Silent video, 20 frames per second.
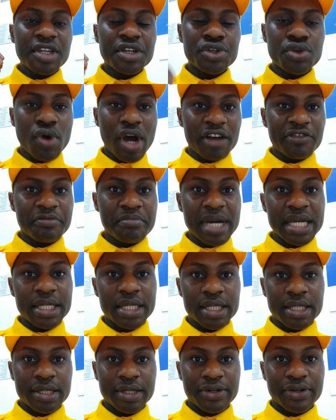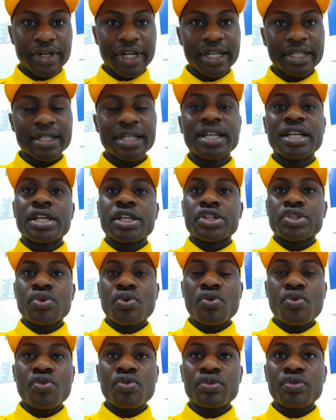you have money. All right,
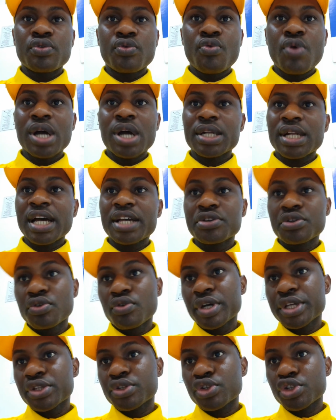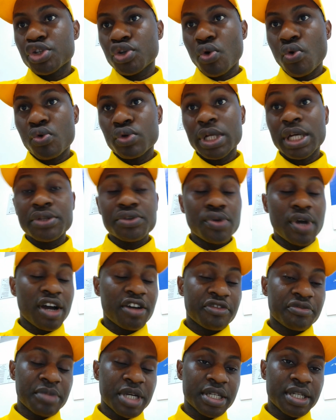so what are you going to show that you
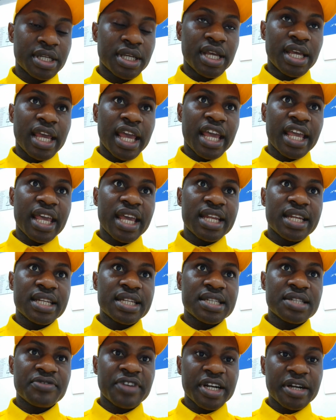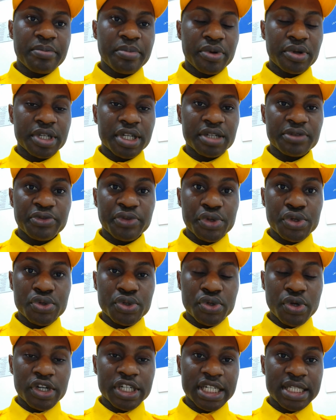have money? Again, it is very important for you
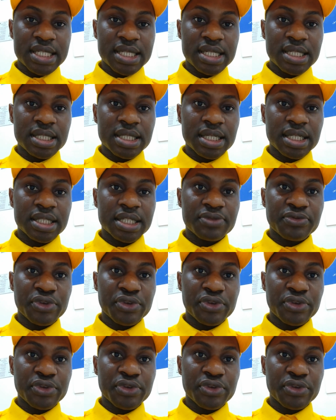to understand that